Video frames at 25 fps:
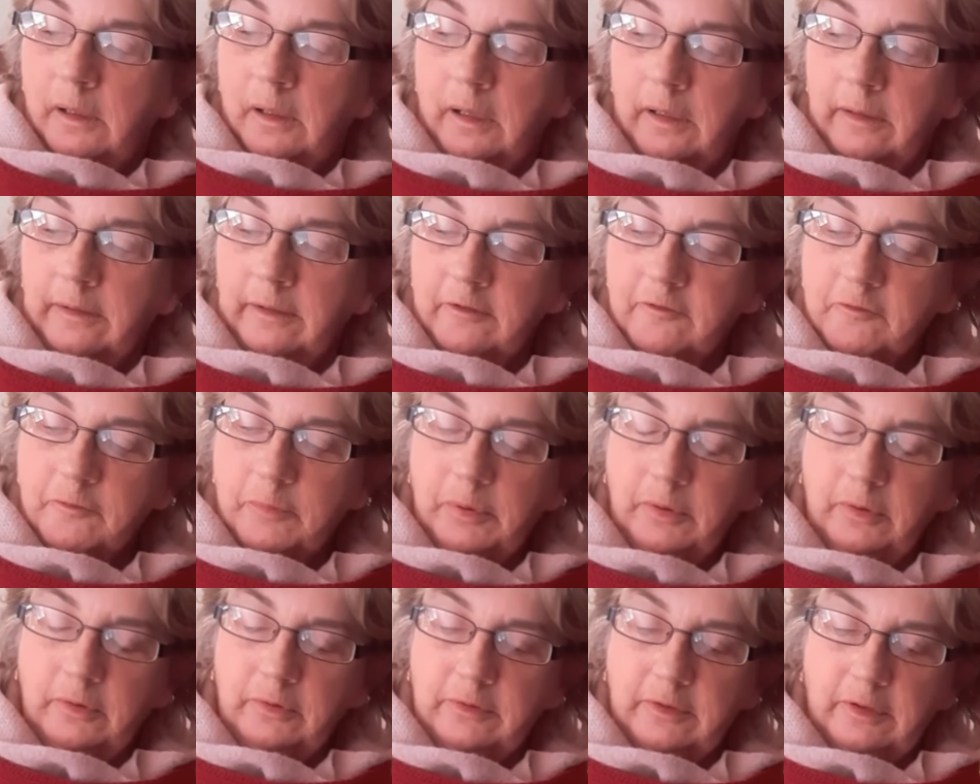And I've
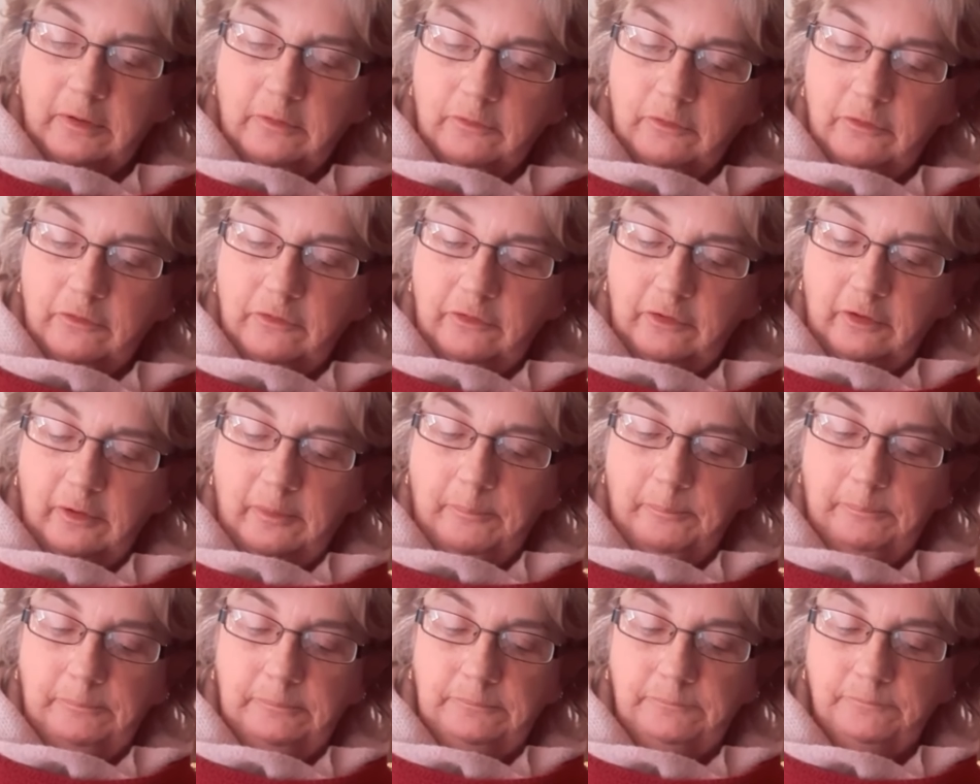pulled out
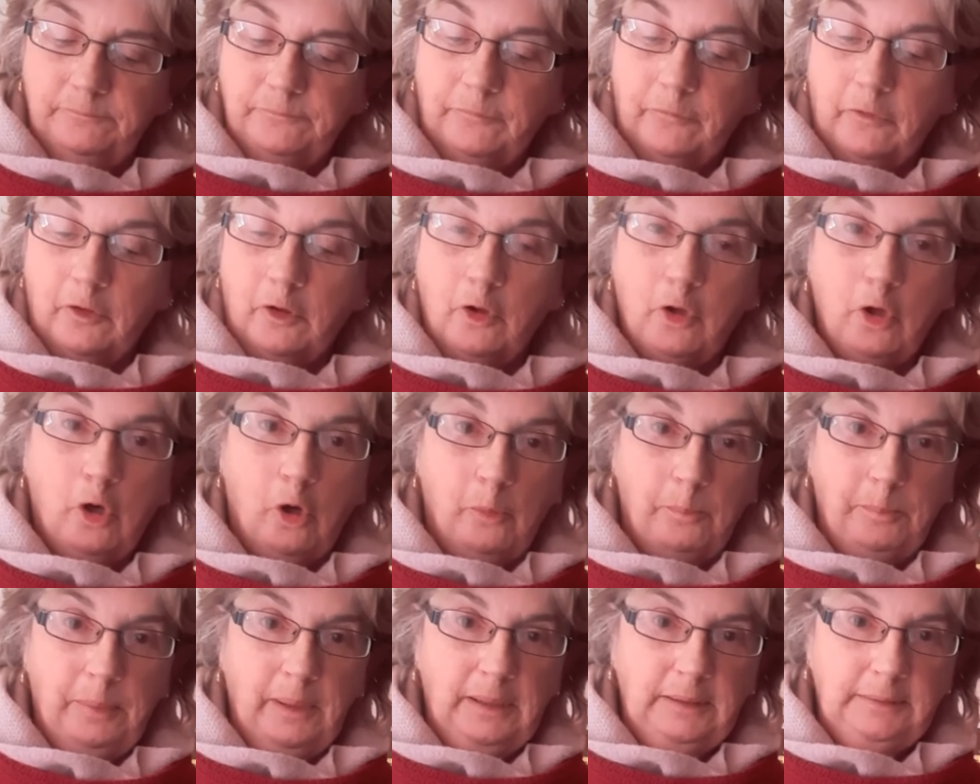some
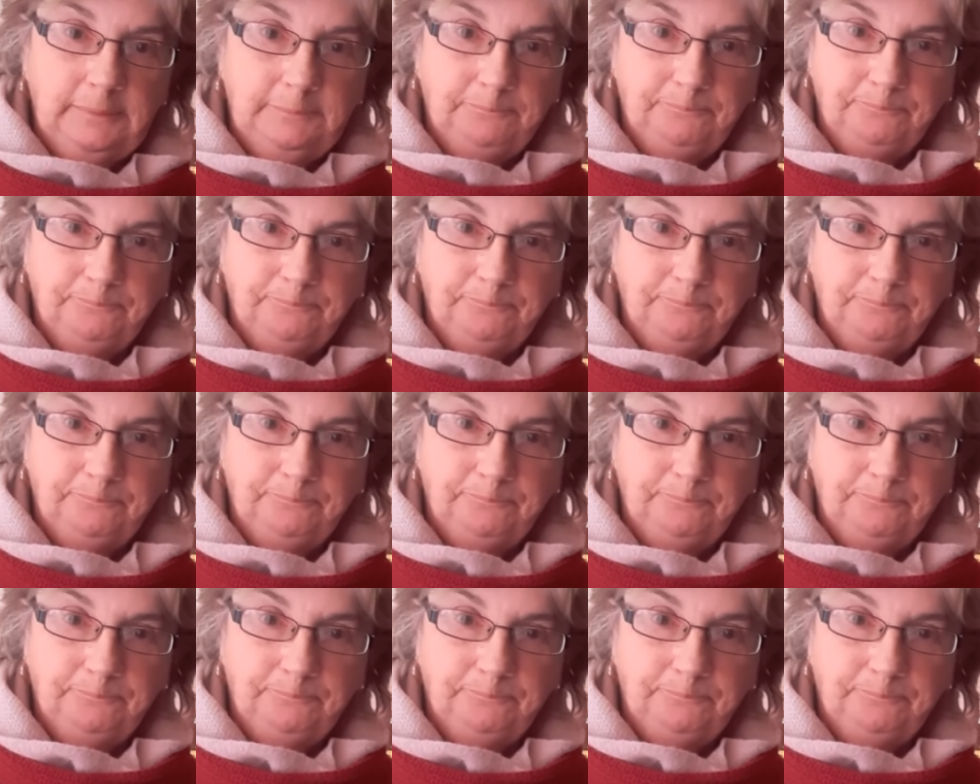copper.